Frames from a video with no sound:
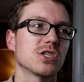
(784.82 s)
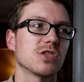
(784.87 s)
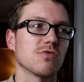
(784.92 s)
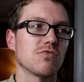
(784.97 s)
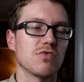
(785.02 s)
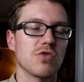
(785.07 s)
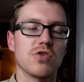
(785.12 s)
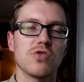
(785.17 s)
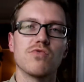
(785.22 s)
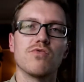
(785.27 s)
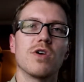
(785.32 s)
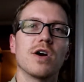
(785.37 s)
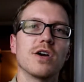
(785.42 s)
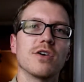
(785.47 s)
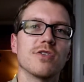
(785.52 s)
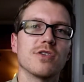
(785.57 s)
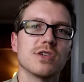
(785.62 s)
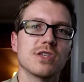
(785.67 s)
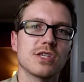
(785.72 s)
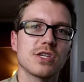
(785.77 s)
the Rode
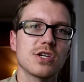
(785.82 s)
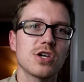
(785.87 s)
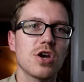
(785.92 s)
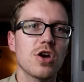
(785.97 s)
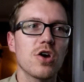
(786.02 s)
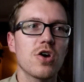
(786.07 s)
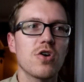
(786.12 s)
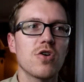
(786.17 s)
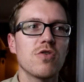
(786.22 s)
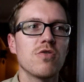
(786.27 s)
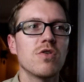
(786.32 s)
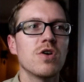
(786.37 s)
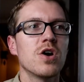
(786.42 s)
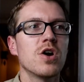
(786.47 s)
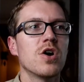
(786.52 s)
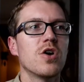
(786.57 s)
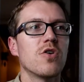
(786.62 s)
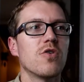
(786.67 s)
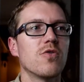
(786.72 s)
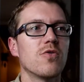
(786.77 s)
Wireless Go,
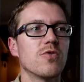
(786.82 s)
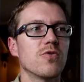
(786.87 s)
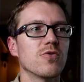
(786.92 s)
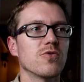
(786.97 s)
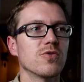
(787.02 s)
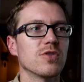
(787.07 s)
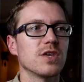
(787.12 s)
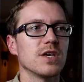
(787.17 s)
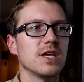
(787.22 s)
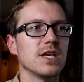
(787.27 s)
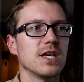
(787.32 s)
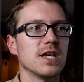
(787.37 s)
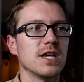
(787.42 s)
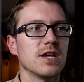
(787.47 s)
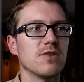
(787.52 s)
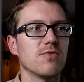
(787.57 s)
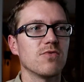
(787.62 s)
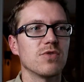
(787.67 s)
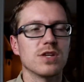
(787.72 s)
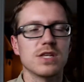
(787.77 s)
or
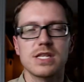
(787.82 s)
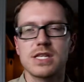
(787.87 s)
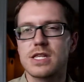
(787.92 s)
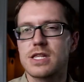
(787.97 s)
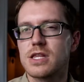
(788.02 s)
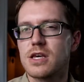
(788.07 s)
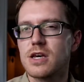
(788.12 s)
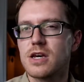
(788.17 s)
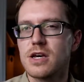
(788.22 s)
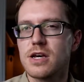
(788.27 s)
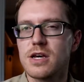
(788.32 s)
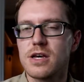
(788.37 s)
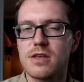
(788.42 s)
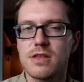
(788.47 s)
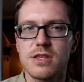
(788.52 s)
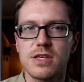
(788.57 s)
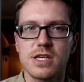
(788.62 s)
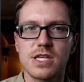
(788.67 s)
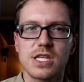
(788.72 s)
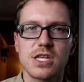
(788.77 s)
the
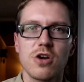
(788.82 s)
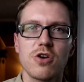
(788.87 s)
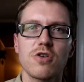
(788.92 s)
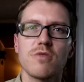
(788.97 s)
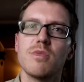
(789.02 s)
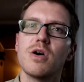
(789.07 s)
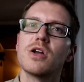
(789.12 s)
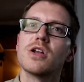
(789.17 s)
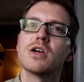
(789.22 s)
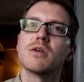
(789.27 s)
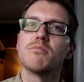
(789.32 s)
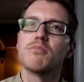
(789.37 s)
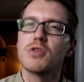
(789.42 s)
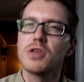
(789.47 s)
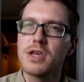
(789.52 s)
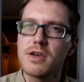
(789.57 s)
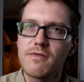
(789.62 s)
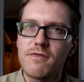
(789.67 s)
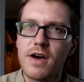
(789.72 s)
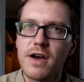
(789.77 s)
Saramonic
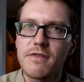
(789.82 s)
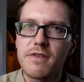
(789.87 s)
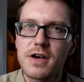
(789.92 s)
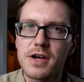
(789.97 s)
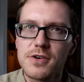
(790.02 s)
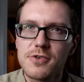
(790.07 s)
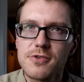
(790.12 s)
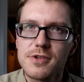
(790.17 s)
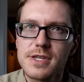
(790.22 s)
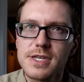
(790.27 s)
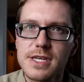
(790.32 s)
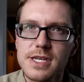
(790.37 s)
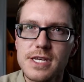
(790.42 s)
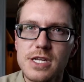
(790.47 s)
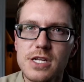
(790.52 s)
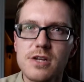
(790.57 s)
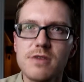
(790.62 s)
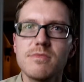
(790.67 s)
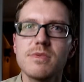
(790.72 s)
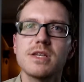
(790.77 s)
Blink 500
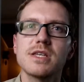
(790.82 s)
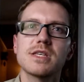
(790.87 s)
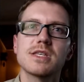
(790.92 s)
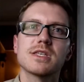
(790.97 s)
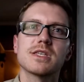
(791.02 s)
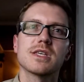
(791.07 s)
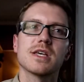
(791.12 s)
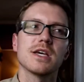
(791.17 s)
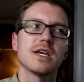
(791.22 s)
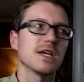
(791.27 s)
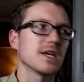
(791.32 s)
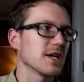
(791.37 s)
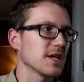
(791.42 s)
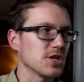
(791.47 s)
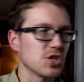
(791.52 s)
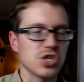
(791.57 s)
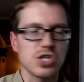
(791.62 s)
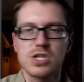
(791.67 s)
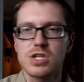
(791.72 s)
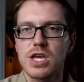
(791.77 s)
system
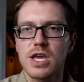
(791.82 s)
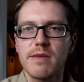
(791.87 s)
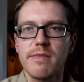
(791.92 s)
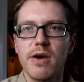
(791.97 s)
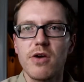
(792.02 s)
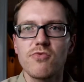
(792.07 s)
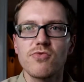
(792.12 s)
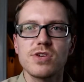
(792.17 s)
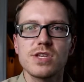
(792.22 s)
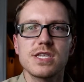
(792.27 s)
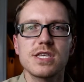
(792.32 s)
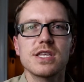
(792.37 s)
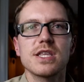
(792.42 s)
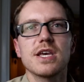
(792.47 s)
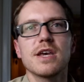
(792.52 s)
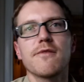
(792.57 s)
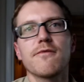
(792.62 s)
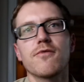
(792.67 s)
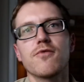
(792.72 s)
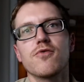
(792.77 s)
just came out
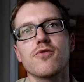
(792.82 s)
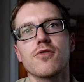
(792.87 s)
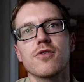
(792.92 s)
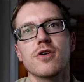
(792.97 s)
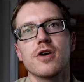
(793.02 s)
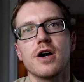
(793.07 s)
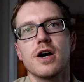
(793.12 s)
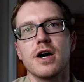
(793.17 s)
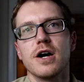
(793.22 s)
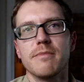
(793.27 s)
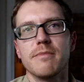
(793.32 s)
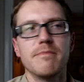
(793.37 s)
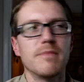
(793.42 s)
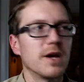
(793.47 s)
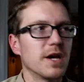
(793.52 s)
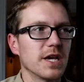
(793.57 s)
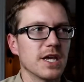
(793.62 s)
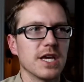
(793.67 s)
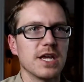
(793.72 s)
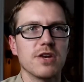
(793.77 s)
recently for
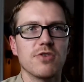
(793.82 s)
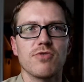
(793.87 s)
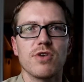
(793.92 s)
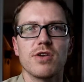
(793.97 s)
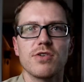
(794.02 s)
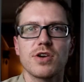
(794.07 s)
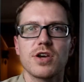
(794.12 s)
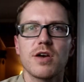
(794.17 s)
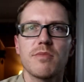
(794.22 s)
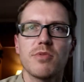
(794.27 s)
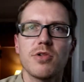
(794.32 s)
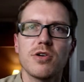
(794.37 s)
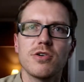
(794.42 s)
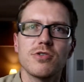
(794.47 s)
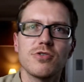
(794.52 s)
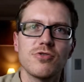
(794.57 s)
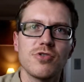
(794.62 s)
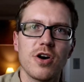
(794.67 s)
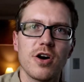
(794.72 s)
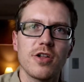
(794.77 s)
again around a couple
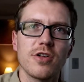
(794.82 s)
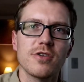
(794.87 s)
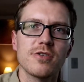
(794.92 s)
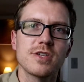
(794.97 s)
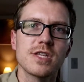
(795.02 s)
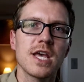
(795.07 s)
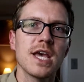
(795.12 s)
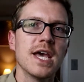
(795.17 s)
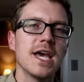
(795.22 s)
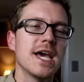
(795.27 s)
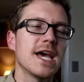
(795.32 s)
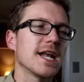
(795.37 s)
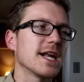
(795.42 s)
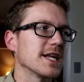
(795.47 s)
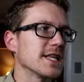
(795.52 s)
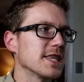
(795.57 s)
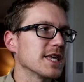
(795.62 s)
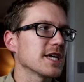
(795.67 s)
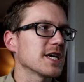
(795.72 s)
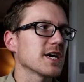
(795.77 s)
$100. And
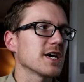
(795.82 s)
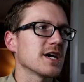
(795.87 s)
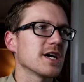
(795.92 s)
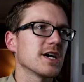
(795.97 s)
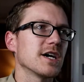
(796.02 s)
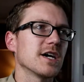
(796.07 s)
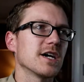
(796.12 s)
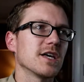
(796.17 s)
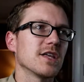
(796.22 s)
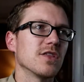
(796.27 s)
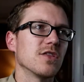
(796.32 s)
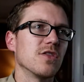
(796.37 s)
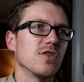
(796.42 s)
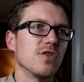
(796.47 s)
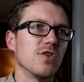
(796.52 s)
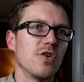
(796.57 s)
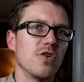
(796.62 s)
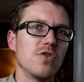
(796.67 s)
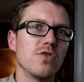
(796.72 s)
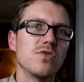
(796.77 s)
I think
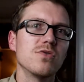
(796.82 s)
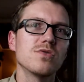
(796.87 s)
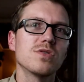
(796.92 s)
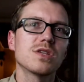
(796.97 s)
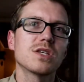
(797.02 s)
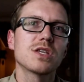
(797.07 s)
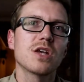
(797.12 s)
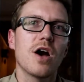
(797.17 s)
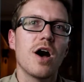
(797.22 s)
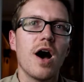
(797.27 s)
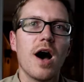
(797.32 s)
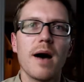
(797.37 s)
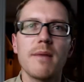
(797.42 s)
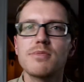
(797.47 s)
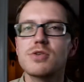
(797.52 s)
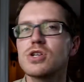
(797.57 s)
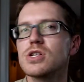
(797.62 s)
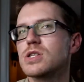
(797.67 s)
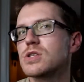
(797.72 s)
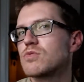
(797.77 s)
those
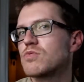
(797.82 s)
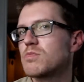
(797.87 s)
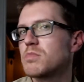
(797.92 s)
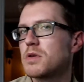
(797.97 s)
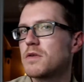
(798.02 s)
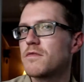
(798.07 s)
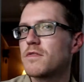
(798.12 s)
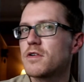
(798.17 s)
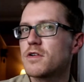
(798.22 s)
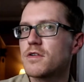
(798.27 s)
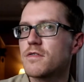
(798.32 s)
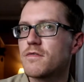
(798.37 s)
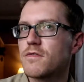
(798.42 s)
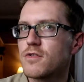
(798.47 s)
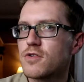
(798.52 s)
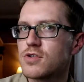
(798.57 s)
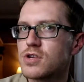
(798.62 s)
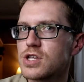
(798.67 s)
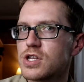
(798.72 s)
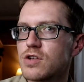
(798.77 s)
options would be very
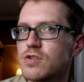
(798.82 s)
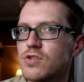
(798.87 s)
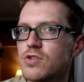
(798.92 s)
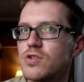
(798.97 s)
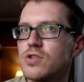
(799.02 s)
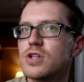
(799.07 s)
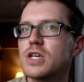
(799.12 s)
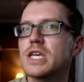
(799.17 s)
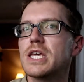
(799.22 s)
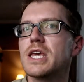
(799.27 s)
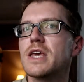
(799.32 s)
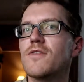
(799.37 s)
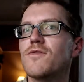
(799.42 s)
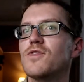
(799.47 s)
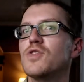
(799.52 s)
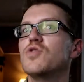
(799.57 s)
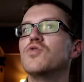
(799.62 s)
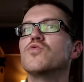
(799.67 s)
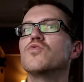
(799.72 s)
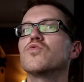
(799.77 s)
versatile
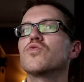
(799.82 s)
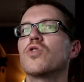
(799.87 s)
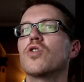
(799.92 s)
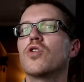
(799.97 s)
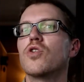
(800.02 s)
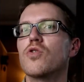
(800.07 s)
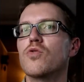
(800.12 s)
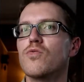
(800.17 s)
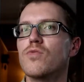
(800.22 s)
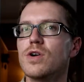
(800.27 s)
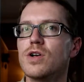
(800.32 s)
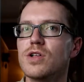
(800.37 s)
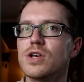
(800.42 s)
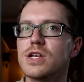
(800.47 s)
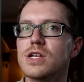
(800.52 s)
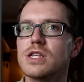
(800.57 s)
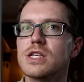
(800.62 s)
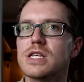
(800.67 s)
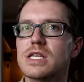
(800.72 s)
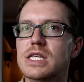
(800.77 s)
if you are
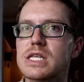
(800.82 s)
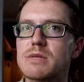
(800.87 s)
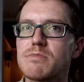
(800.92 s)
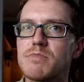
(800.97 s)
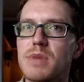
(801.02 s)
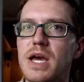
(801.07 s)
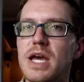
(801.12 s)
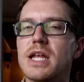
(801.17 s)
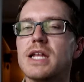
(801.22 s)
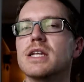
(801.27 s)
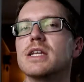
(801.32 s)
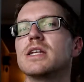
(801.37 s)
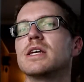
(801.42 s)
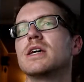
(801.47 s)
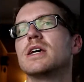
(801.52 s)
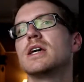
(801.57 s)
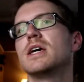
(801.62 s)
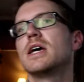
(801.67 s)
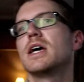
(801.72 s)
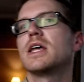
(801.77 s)
willing to spend
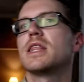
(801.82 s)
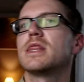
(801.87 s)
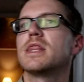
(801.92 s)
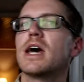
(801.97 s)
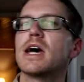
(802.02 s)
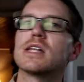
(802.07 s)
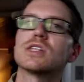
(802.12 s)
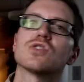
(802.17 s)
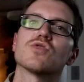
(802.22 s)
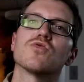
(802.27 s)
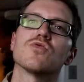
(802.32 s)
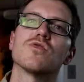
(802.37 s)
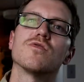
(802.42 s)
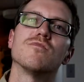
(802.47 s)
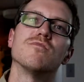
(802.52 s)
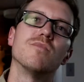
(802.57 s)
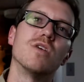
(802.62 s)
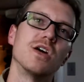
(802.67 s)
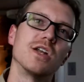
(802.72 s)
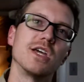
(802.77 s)
that sort
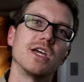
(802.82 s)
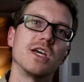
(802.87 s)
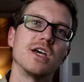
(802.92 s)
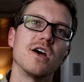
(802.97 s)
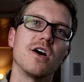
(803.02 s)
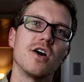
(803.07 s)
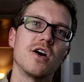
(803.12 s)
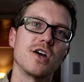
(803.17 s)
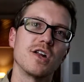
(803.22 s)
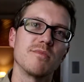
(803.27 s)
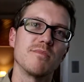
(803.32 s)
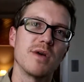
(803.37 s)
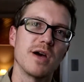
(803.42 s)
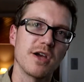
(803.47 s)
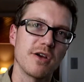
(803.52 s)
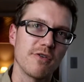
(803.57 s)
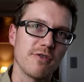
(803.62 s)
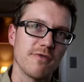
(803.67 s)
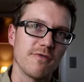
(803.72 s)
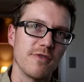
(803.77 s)
of money on a
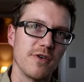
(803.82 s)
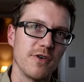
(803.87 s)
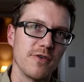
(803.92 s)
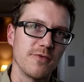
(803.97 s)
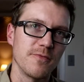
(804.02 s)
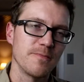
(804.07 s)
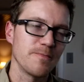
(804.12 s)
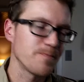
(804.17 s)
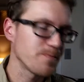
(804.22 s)
microphone.